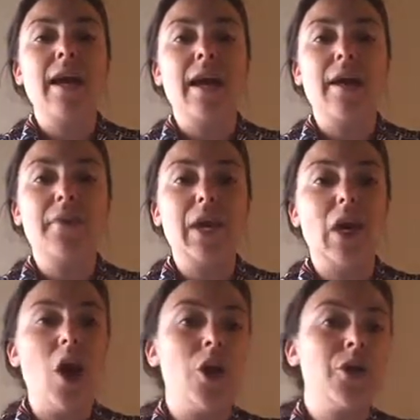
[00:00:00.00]

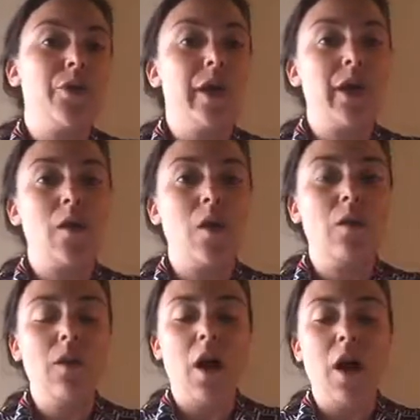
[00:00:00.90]
that are
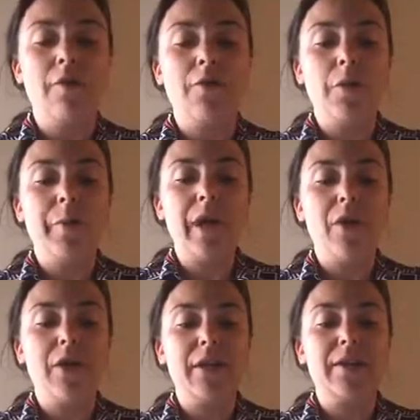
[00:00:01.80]
critical for
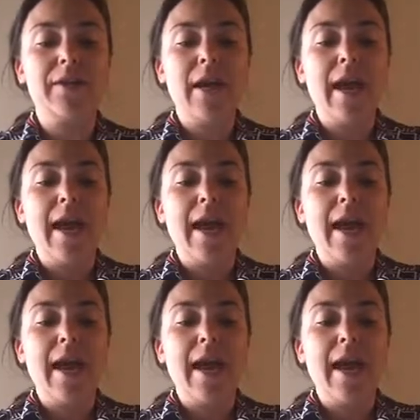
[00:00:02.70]
parents.